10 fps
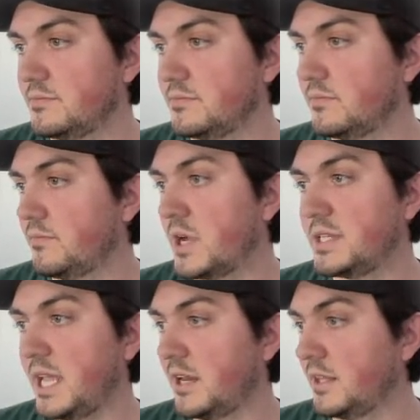
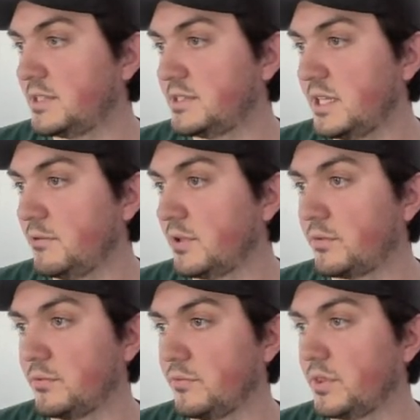Montana listing
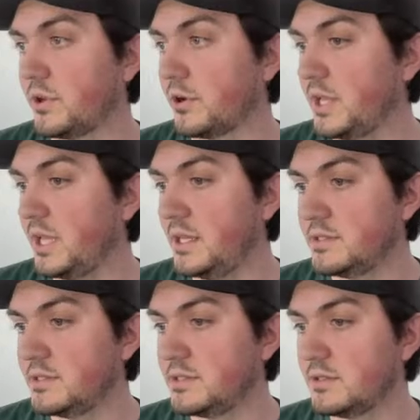with
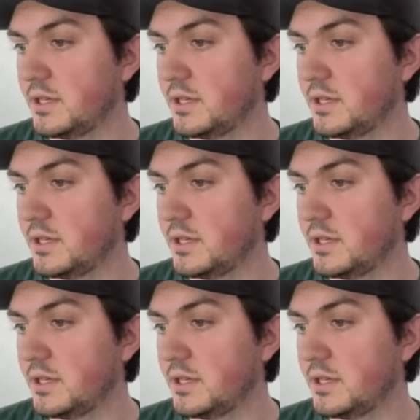turkeys.